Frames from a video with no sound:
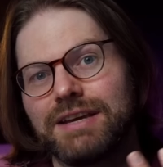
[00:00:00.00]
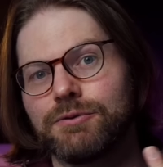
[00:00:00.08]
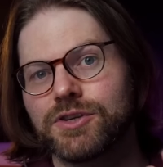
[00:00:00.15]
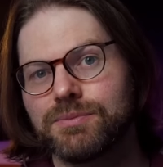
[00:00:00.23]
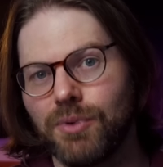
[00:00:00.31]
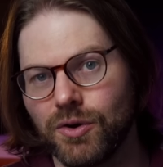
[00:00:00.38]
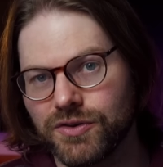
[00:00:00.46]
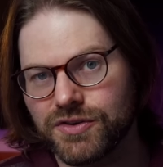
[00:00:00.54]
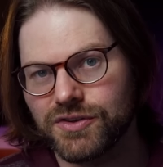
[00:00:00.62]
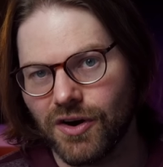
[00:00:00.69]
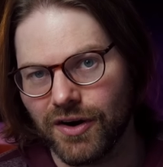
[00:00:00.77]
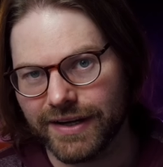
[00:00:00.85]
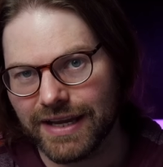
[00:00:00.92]
response
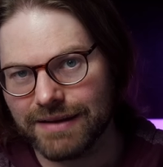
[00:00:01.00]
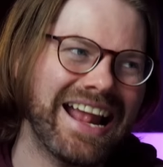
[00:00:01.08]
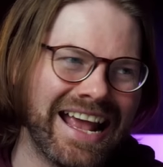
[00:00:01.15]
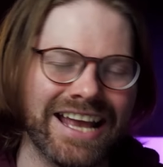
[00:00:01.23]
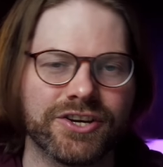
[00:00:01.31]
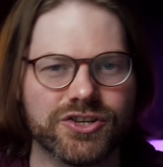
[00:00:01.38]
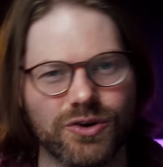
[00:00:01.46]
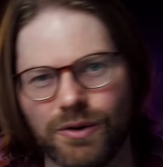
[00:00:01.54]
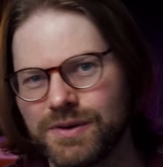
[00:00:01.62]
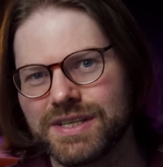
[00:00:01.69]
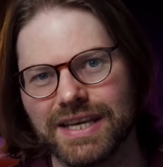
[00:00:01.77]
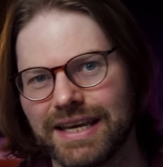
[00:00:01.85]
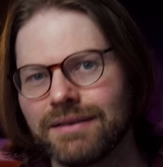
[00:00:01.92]
target-ish.
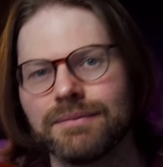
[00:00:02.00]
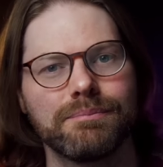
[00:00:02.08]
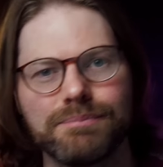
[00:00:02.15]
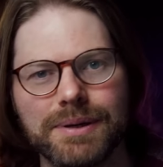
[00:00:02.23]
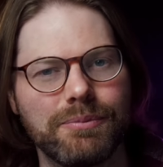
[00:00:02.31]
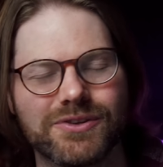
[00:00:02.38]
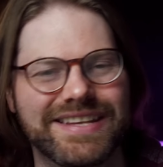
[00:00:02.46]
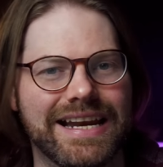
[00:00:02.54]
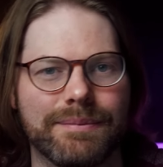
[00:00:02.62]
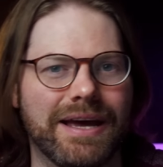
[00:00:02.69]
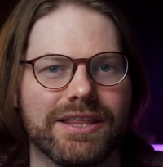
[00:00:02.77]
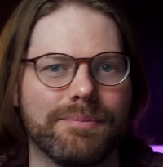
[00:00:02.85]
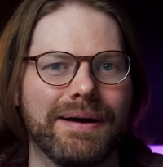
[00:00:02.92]
Obviously, people standing
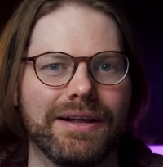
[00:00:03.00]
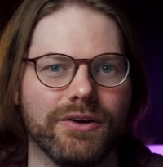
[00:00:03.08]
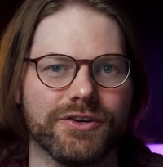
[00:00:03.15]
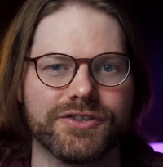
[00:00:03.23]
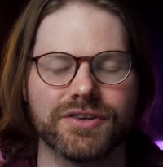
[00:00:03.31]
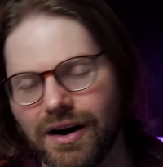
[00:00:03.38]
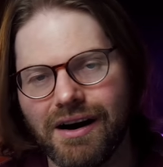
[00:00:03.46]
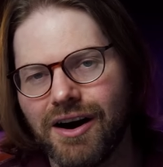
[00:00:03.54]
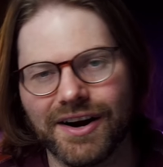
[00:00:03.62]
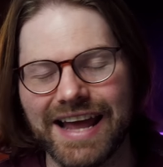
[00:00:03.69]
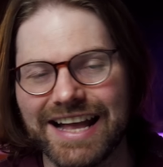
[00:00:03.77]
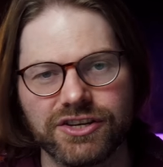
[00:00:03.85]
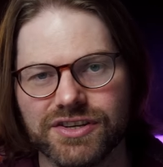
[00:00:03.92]
behind the pillars
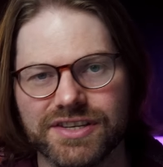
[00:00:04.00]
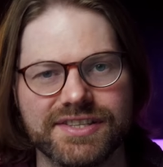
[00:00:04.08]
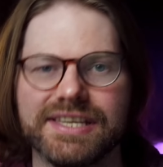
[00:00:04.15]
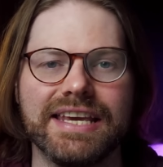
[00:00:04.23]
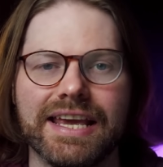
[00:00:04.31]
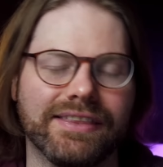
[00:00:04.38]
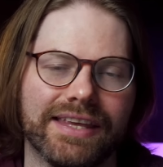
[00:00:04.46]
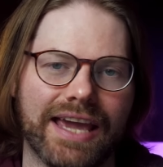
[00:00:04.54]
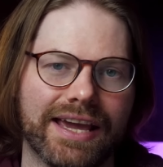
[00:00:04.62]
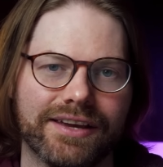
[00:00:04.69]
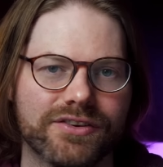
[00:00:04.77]
aren't actually seeing the gig.